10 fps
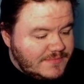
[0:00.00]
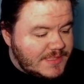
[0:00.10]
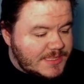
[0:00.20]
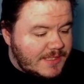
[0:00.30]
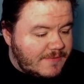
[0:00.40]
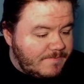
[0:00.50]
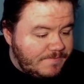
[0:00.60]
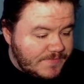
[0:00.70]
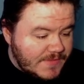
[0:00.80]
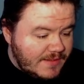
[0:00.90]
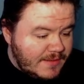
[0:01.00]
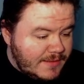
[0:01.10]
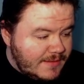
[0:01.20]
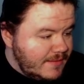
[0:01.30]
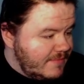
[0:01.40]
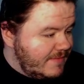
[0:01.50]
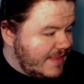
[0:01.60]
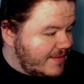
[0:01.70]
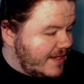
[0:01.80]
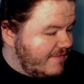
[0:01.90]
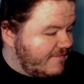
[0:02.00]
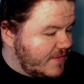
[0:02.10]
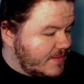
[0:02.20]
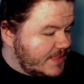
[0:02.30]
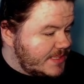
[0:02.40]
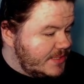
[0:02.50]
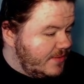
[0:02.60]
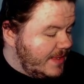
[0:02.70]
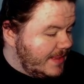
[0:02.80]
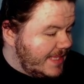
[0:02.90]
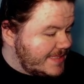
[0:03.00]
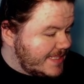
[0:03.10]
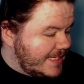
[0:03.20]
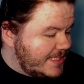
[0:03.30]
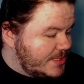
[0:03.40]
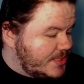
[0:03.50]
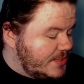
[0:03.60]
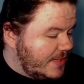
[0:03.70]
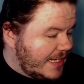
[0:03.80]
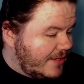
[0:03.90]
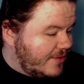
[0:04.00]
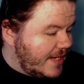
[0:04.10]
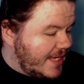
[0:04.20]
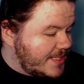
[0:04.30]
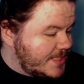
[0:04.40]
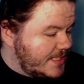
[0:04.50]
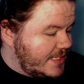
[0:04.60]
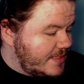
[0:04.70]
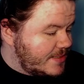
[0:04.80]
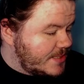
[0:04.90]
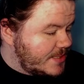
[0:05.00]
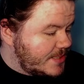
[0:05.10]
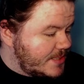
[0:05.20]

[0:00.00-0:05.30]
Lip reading: So, without any further ado, let's get into our action here. So,